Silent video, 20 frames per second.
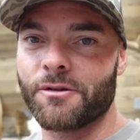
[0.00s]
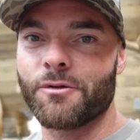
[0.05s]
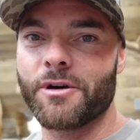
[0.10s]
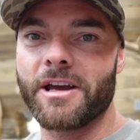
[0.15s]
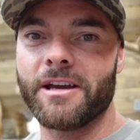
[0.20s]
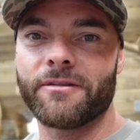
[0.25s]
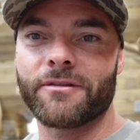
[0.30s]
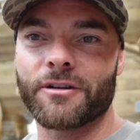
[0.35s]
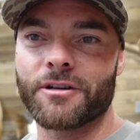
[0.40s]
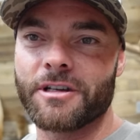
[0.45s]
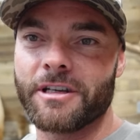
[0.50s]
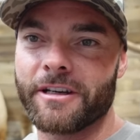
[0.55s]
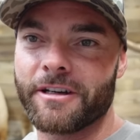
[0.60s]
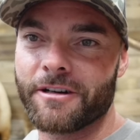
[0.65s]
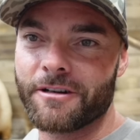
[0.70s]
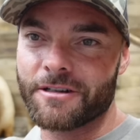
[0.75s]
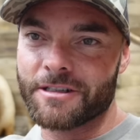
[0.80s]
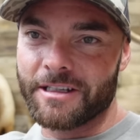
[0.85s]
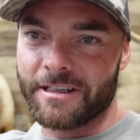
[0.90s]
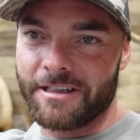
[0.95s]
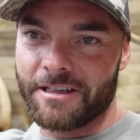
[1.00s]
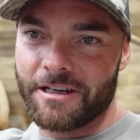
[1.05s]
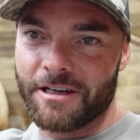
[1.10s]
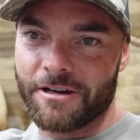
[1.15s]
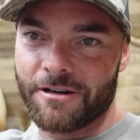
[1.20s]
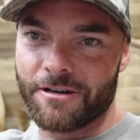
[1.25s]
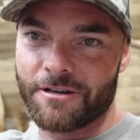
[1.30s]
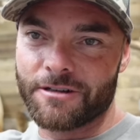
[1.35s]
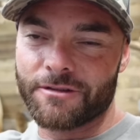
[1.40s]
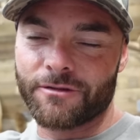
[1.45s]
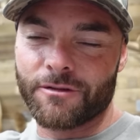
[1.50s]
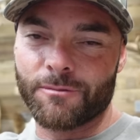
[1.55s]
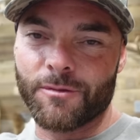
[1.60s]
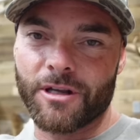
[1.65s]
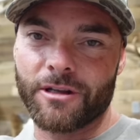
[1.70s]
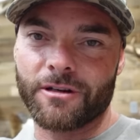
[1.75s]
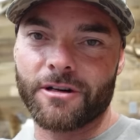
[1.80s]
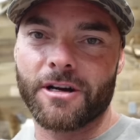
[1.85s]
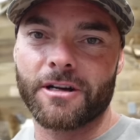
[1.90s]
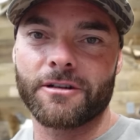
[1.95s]
away for years and years from
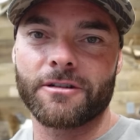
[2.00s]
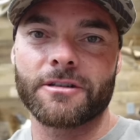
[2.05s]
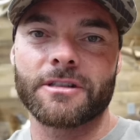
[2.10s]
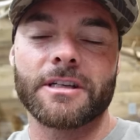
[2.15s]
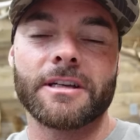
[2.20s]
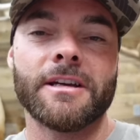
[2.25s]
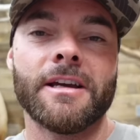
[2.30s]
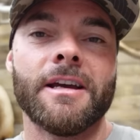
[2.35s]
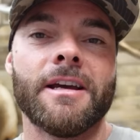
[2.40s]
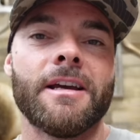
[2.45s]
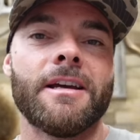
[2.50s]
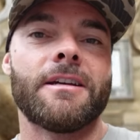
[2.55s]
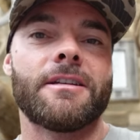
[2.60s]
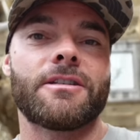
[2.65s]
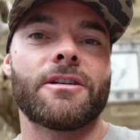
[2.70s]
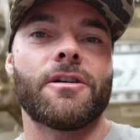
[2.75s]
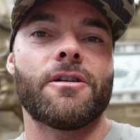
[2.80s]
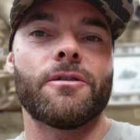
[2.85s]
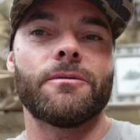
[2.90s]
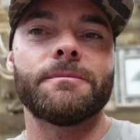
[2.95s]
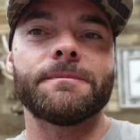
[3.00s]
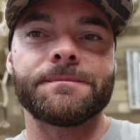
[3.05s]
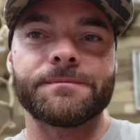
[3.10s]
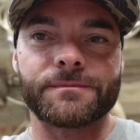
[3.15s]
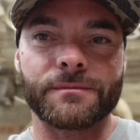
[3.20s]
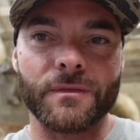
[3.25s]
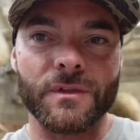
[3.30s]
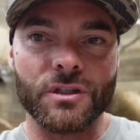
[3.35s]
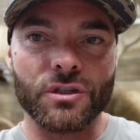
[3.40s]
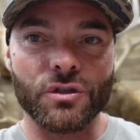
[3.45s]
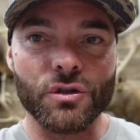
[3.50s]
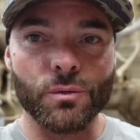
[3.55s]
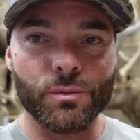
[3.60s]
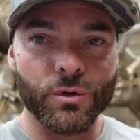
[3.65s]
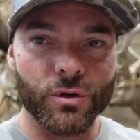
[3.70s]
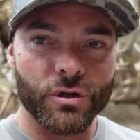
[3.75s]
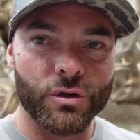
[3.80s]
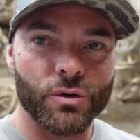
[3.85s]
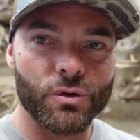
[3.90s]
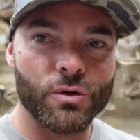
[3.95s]
other hunters. So
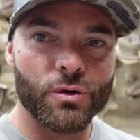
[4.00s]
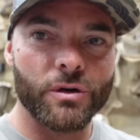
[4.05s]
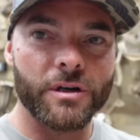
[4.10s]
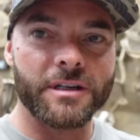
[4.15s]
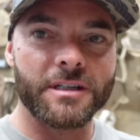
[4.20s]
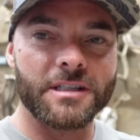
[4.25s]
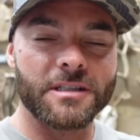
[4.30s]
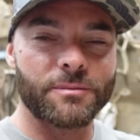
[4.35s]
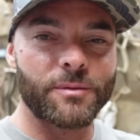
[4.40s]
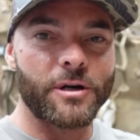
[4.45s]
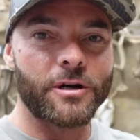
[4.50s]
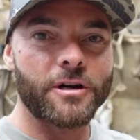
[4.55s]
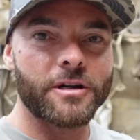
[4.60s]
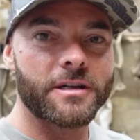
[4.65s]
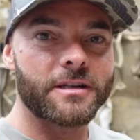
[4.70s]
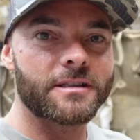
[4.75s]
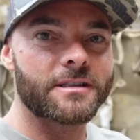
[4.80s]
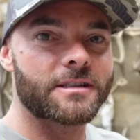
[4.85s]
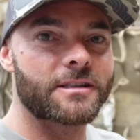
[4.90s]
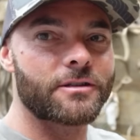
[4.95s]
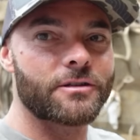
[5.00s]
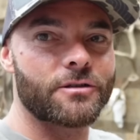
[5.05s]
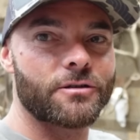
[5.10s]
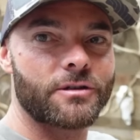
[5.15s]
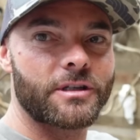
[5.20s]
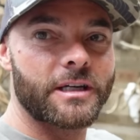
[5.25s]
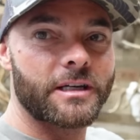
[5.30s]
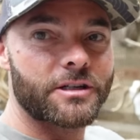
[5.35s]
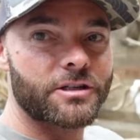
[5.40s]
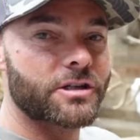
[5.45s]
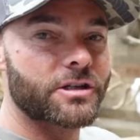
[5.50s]
super cool experience to get a